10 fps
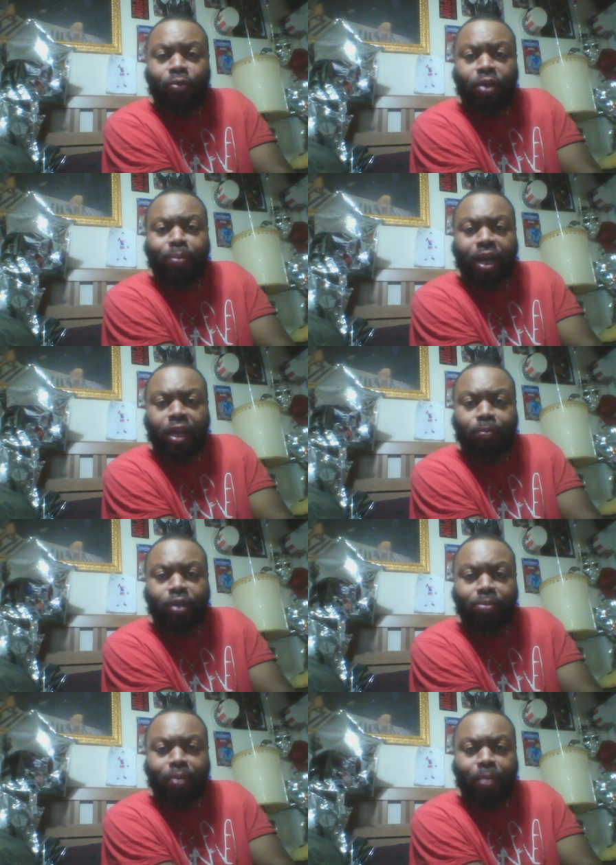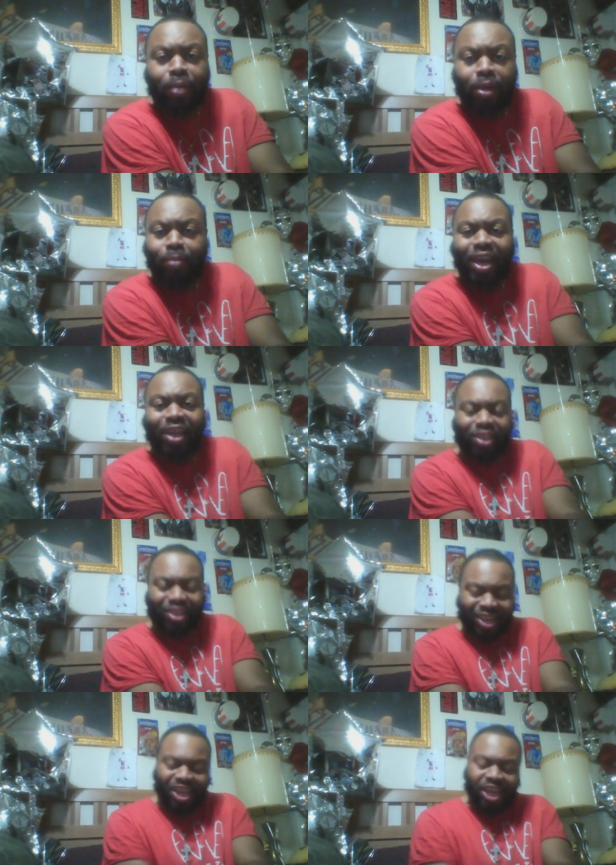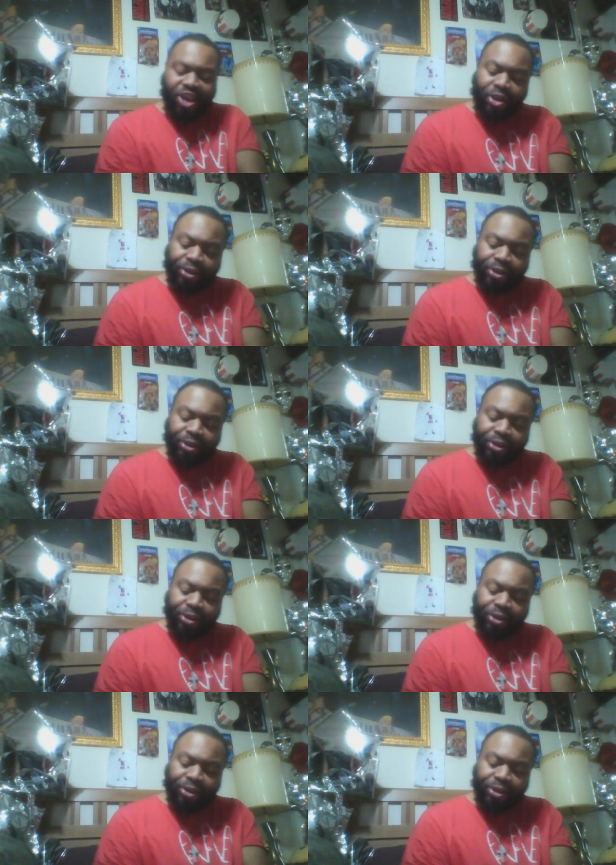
way back in the playback, Maybach. You dig?